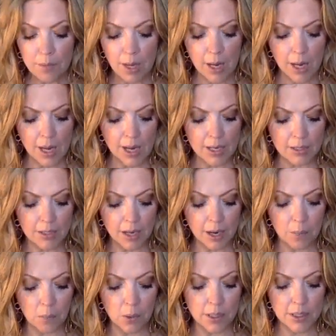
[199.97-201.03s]
And
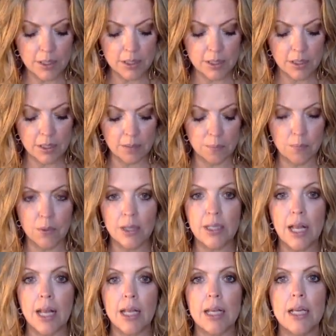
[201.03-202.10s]
I wanted to bring
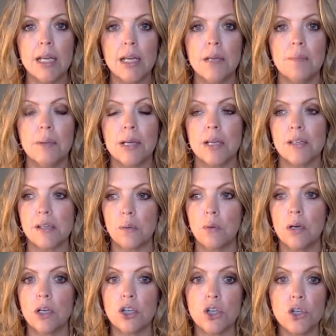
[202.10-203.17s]
that in because I
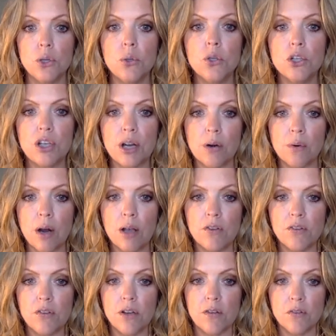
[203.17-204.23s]
want to choose
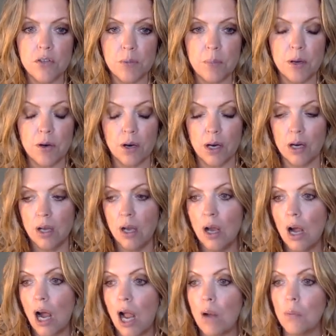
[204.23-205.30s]
generosity of spirit.
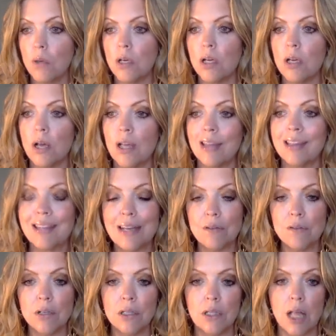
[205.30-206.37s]
I want to
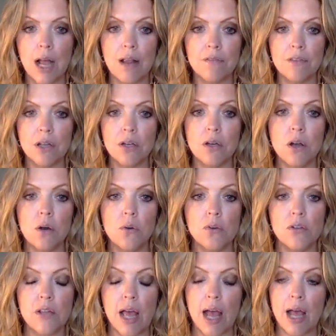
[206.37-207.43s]
live a life that
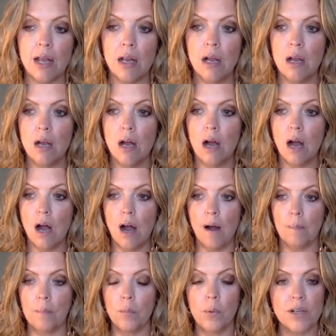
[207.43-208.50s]
knows that
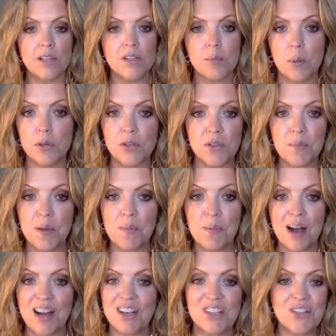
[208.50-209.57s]
what's supposed to be
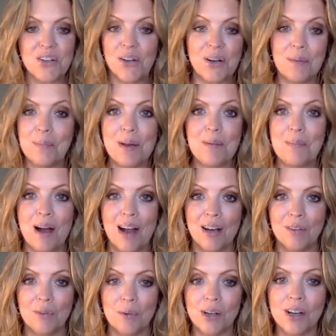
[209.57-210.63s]
mine is going to be
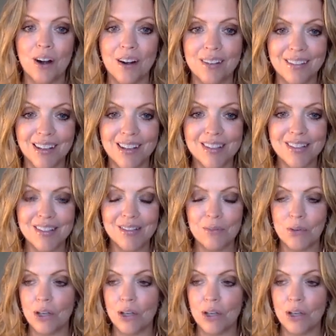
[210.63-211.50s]
mine, regardless